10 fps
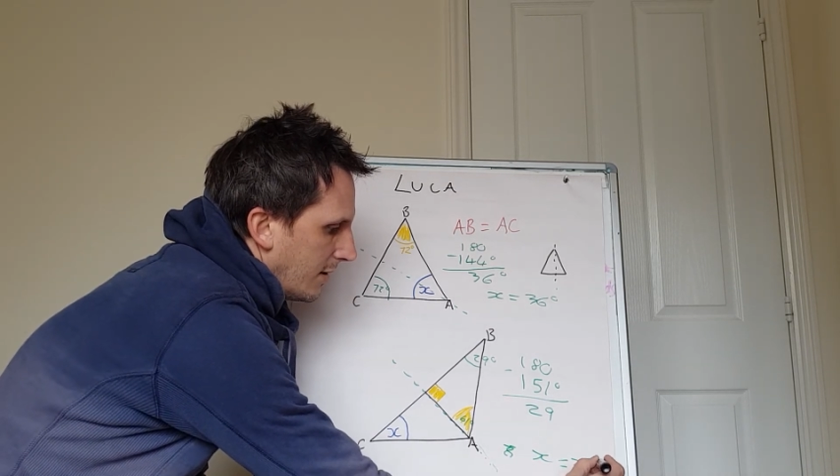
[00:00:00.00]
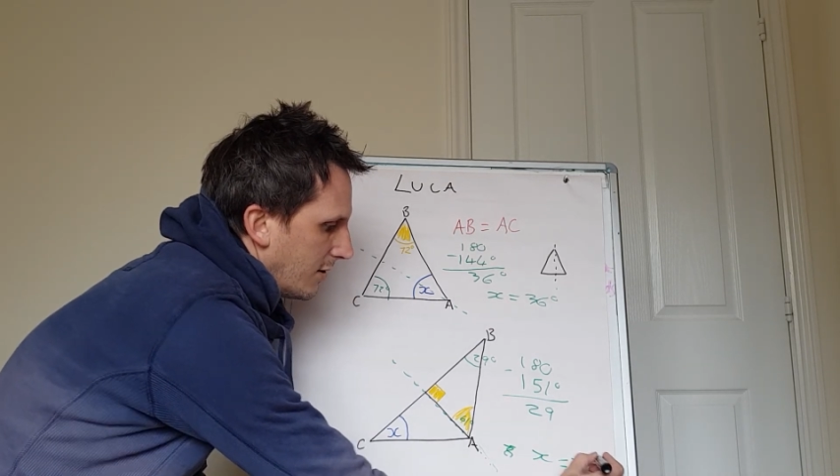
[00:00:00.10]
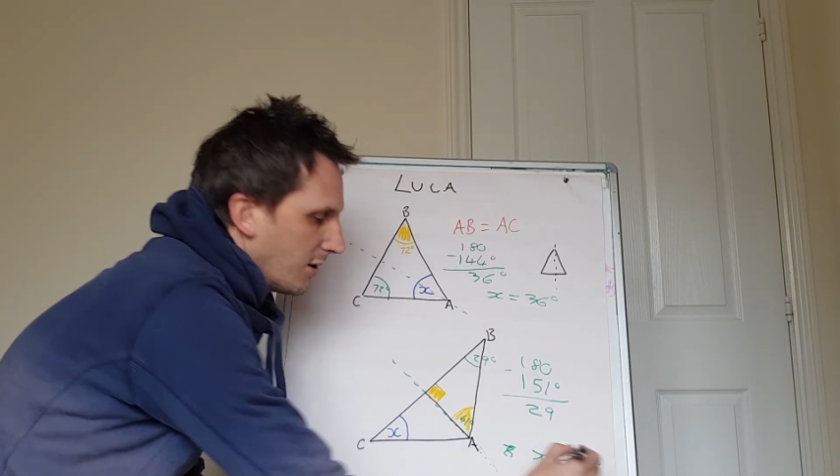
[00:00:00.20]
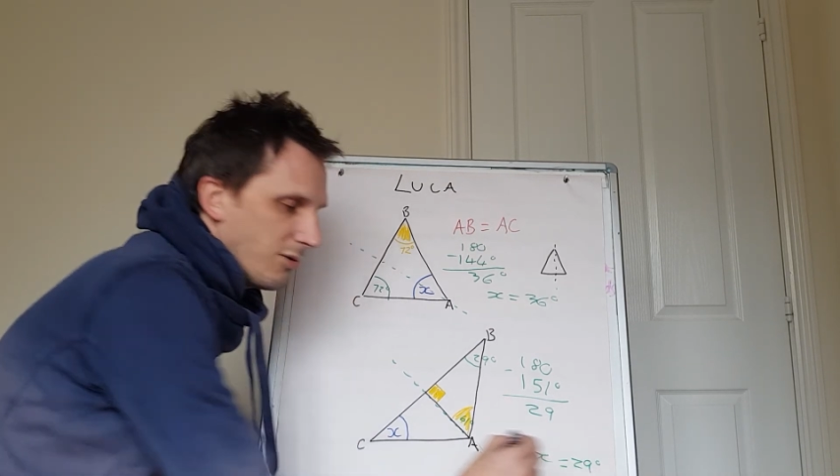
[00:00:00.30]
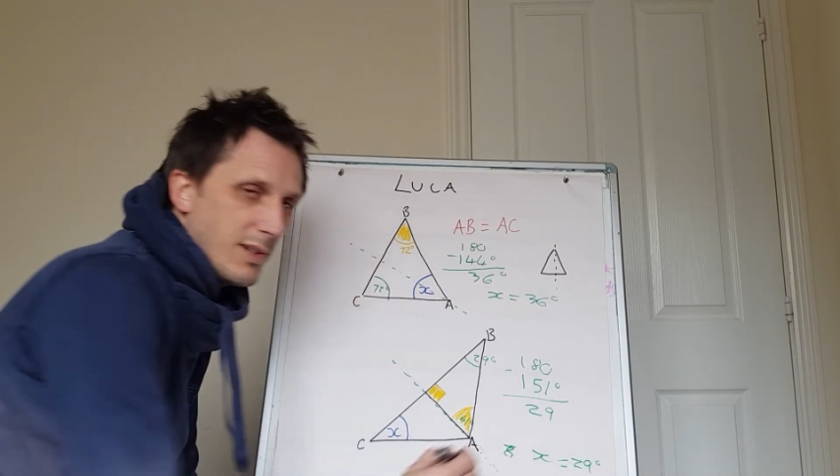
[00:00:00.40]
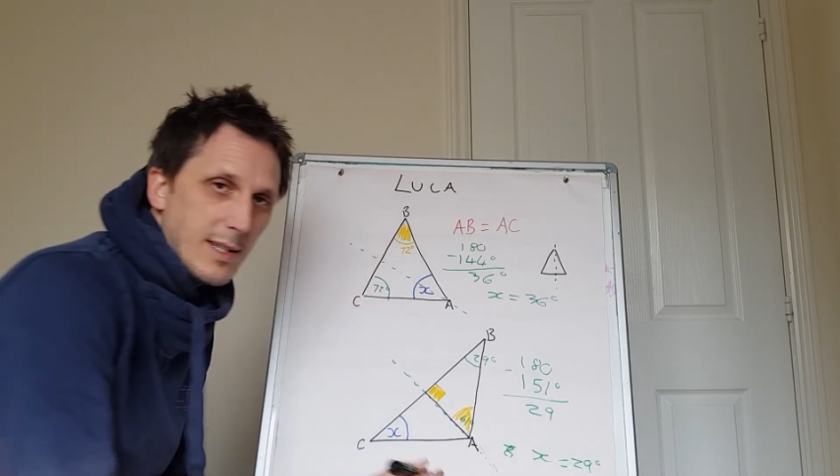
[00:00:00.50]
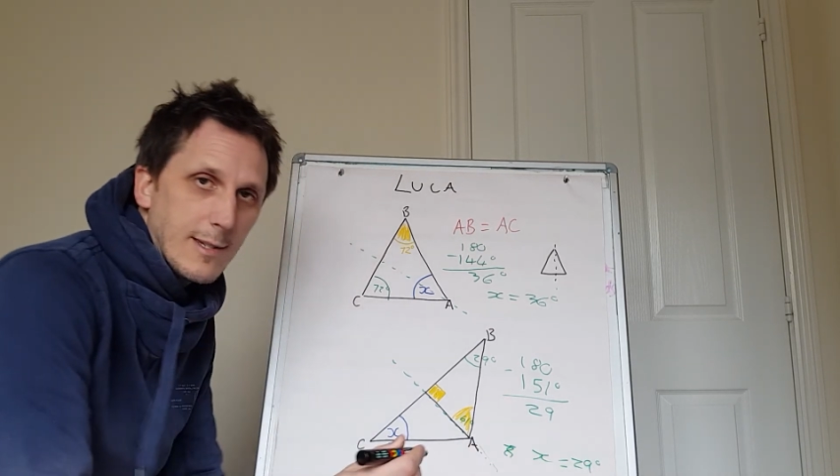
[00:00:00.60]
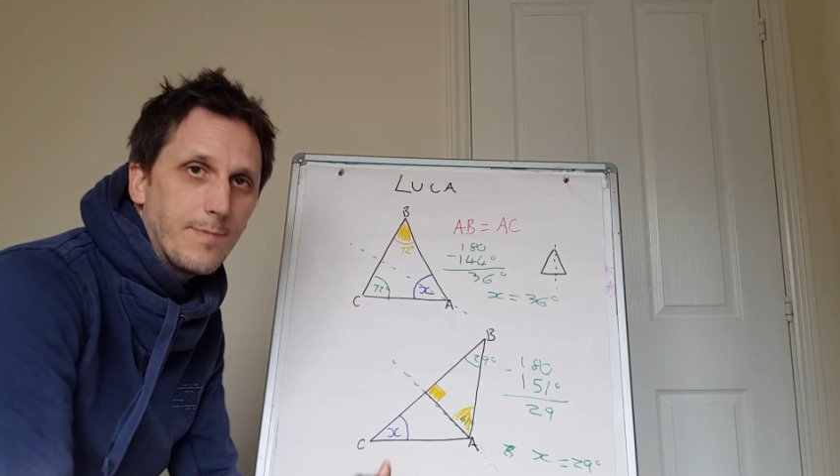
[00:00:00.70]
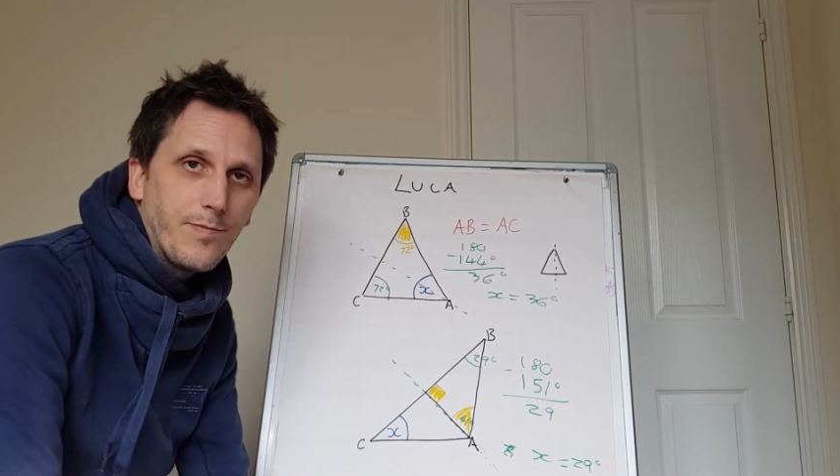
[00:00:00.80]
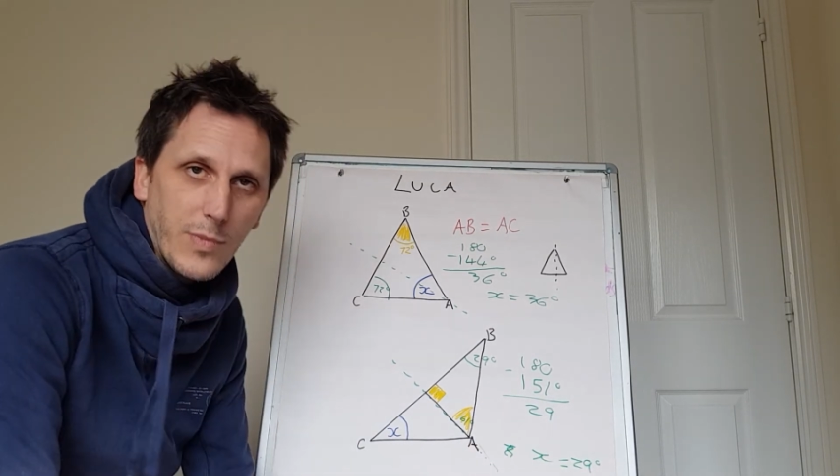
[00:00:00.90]
degrees.
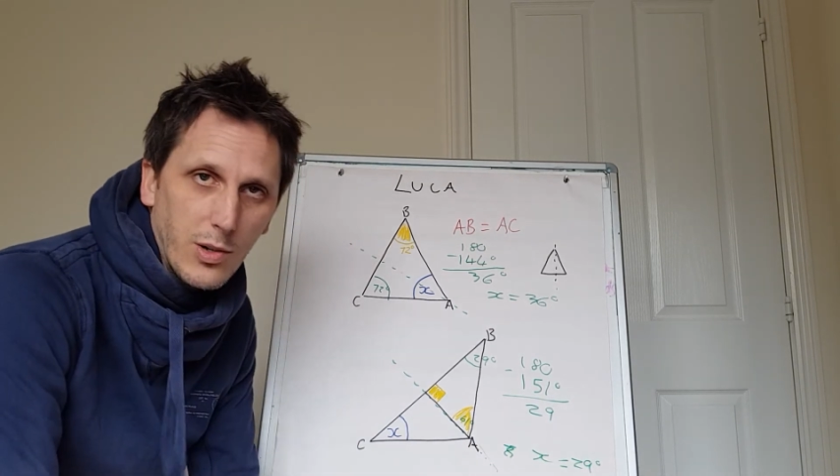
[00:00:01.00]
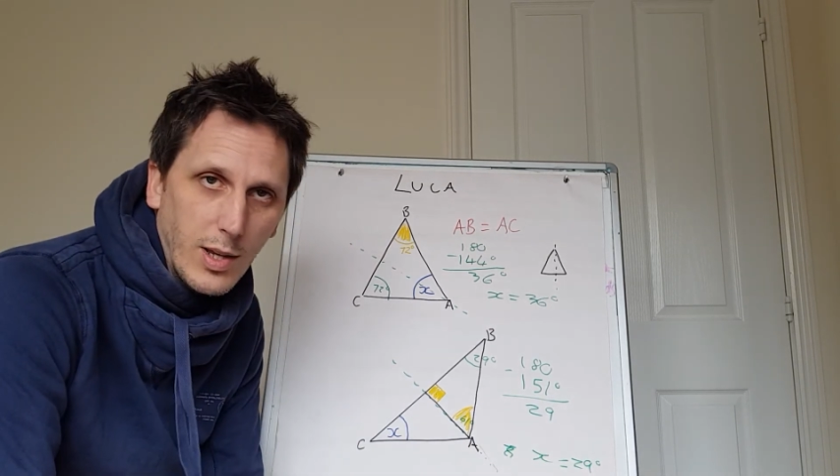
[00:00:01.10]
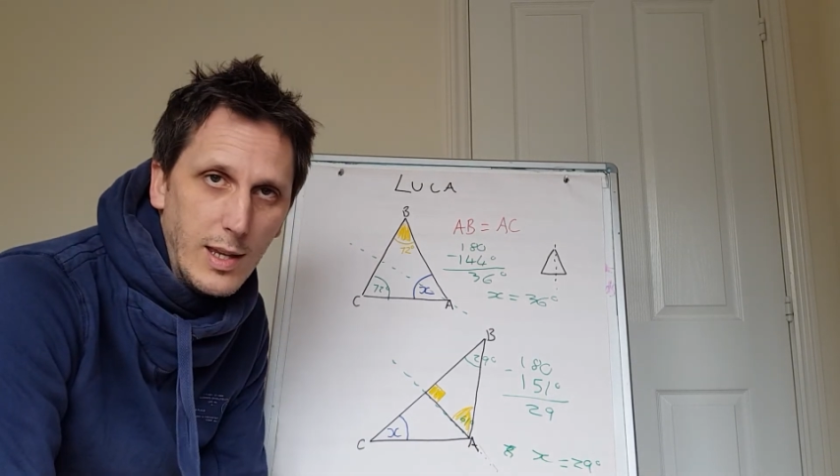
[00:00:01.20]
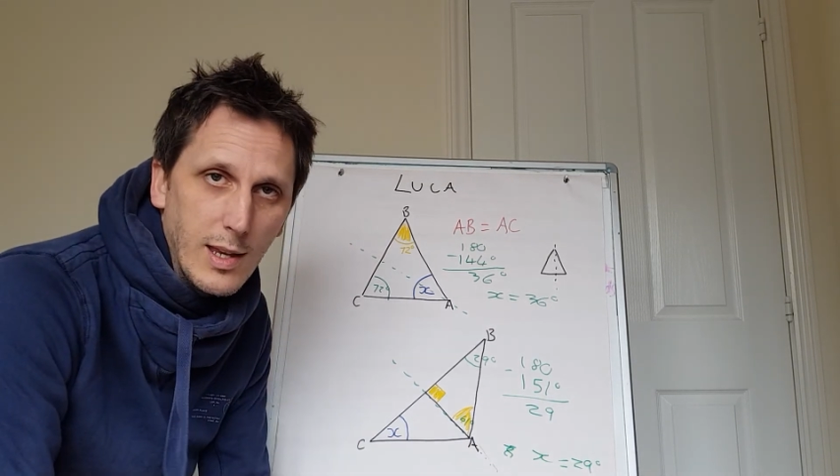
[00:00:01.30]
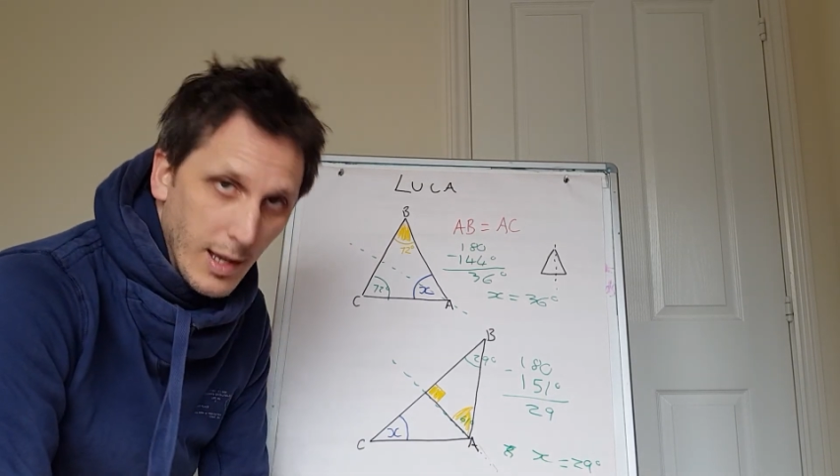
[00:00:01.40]
Okay,